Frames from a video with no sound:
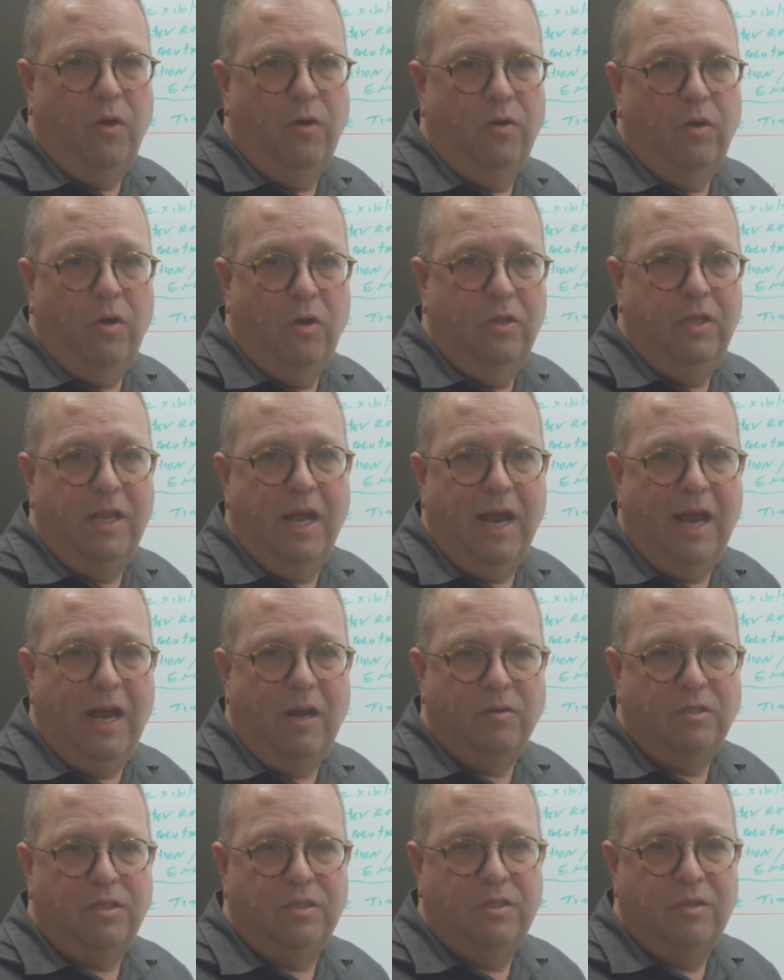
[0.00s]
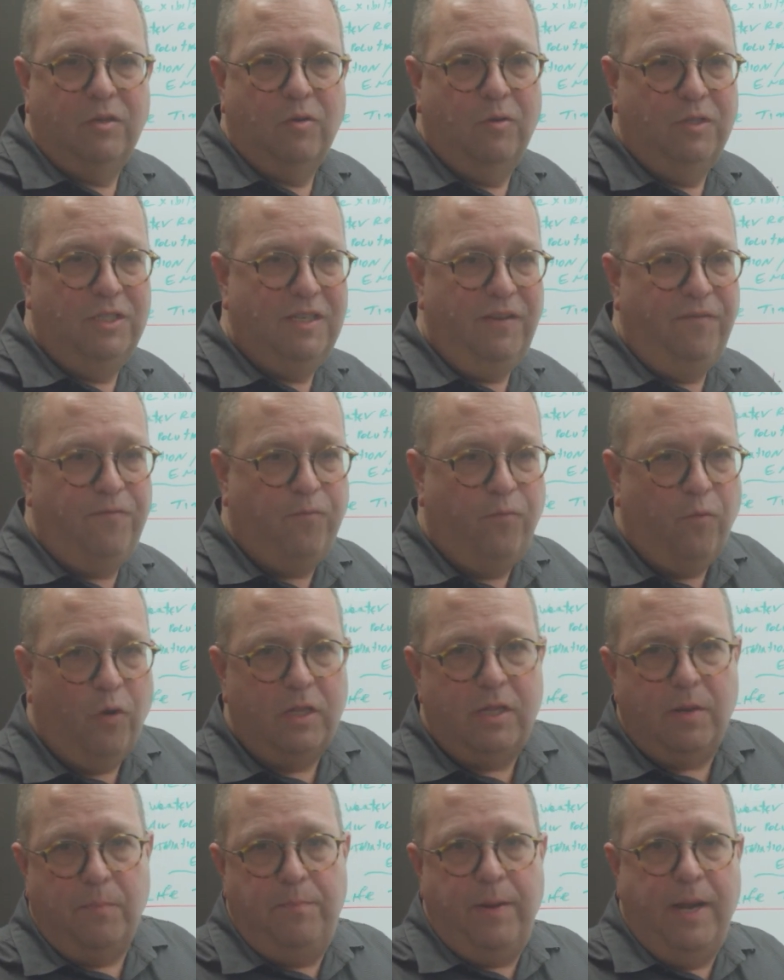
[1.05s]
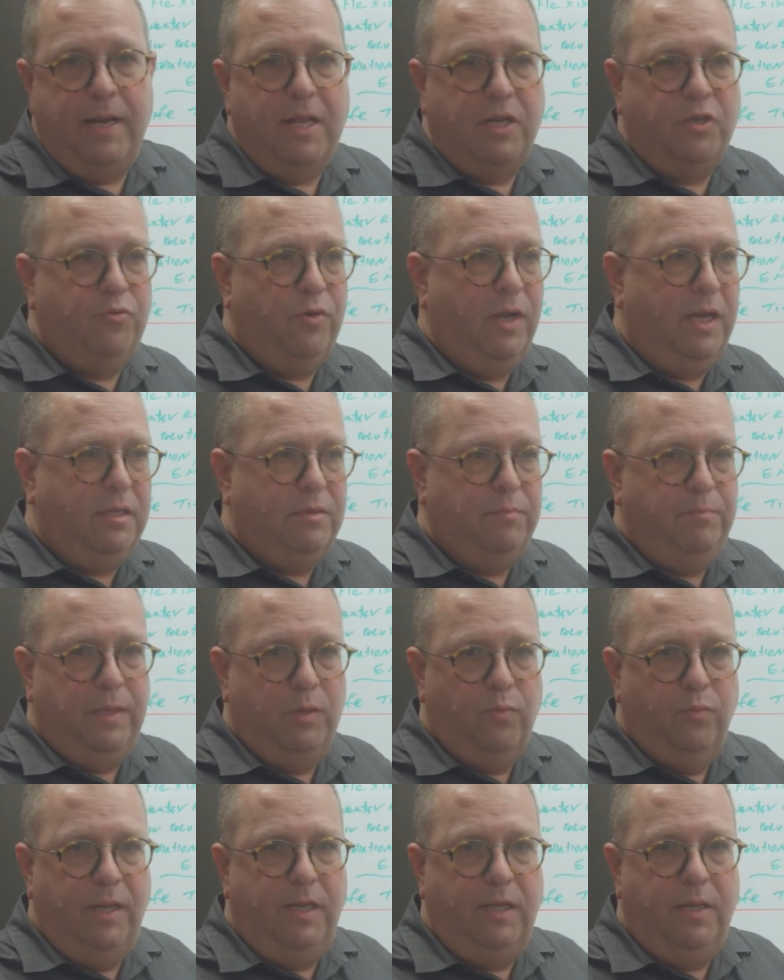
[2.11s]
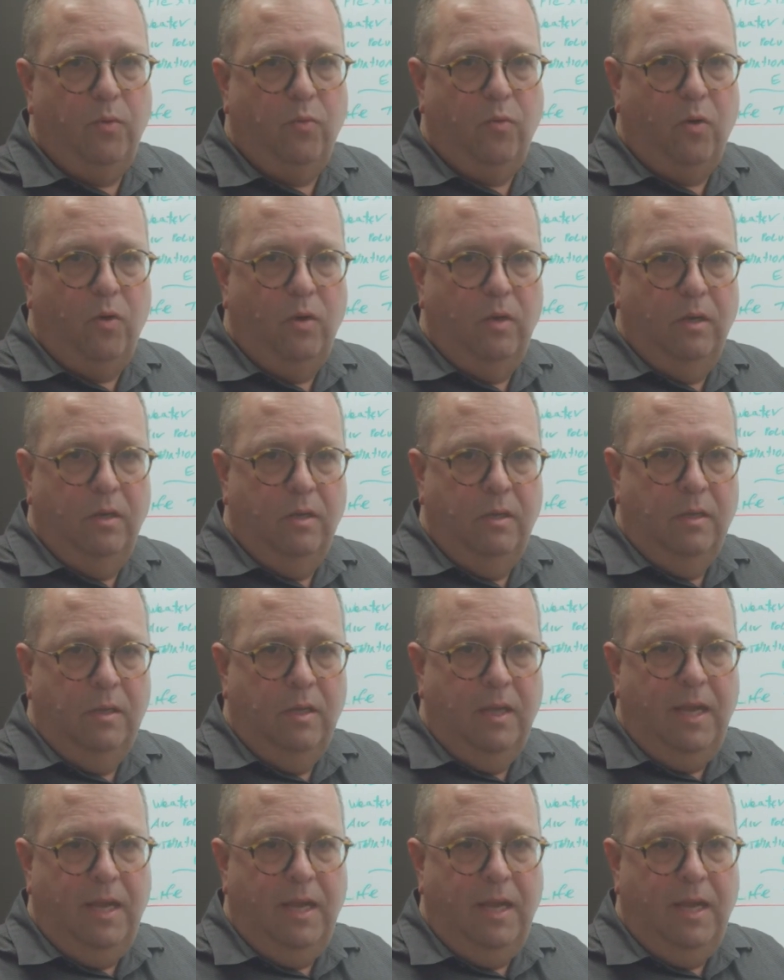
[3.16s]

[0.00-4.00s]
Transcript: on the house. Because if water penetrates between the wall